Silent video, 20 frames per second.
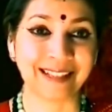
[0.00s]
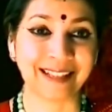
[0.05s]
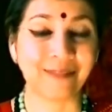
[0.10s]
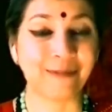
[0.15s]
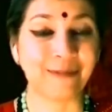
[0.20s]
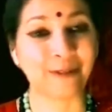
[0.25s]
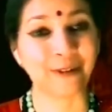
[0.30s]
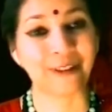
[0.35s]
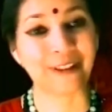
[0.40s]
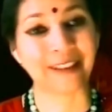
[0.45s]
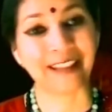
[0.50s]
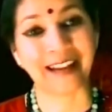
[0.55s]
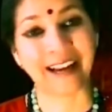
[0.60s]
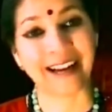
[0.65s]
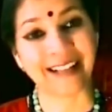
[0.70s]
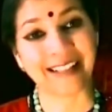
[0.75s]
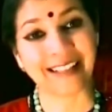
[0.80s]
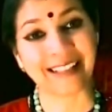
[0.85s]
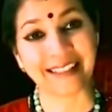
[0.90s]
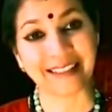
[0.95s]
And for
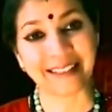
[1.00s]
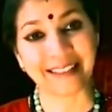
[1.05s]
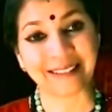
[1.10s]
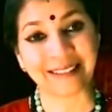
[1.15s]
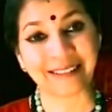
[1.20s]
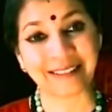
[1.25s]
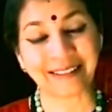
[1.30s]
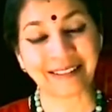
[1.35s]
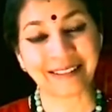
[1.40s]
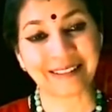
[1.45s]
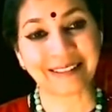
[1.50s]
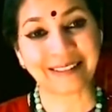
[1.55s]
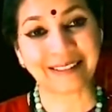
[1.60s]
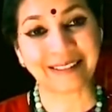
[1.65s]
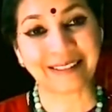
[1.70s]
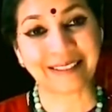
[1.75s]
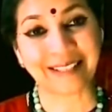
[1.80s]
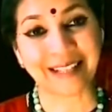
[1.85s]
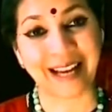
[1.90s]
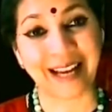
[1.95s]
that,
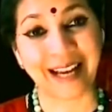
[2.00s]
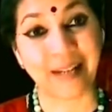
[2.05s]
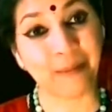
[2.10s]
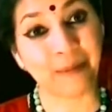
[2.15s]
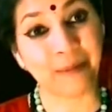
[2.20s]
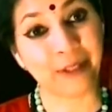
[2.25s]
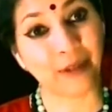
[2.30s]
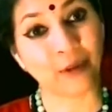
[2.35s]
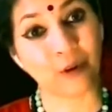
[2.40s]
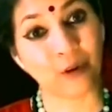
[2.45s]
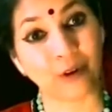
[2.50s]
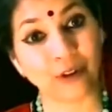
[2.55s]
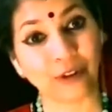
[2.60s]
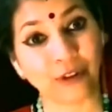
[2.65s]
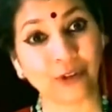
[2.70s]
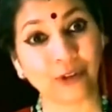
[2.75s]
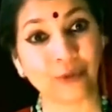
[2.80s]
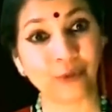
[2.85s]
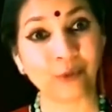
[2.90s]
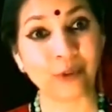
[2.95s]
and
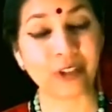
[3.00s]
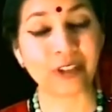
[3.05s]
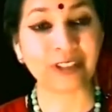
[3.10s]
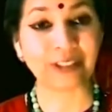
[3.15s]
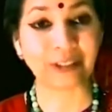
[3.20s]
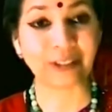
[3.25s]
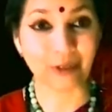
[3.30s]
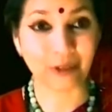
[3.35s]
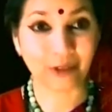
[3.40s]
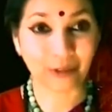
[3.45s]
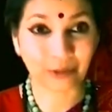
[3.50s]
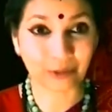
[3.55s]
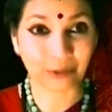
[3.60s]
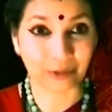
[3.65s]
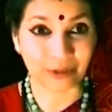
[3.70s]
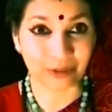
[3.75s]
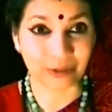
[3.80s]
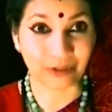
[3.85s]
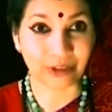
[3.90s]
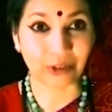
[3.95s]
because you wanted all
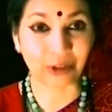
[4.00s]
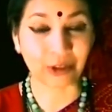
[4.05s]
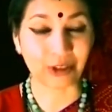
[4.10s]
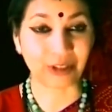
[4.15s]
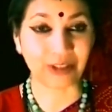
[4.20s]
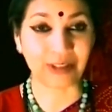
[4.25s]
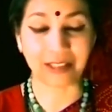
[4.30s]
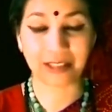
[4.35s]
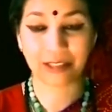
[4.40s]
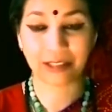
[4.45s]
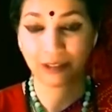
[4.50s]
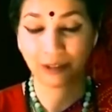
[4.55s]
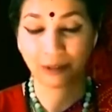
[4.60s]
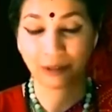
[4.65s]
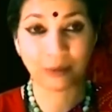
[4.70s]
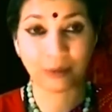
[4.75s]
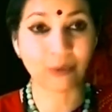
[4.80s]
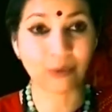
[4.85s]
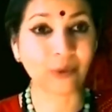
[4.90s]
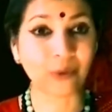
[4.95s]
those riches and the
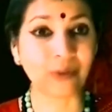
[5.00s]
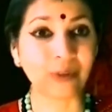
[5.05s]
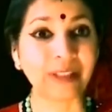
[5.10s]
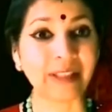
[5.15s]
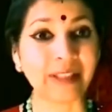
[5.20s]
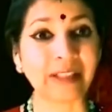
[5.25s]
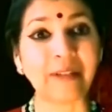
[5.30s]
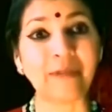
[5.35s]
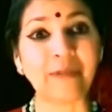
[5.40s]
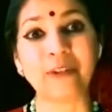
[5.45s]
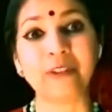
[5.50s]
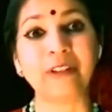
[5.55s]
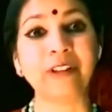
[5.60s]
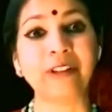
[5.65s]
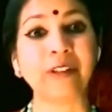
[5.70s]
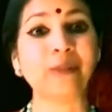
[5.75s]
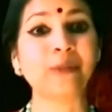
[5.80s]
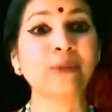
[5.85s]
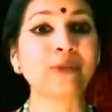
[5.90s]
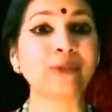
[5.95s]
gold and
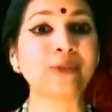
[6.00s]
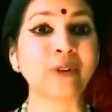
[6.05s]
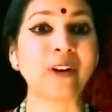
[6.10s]
everything you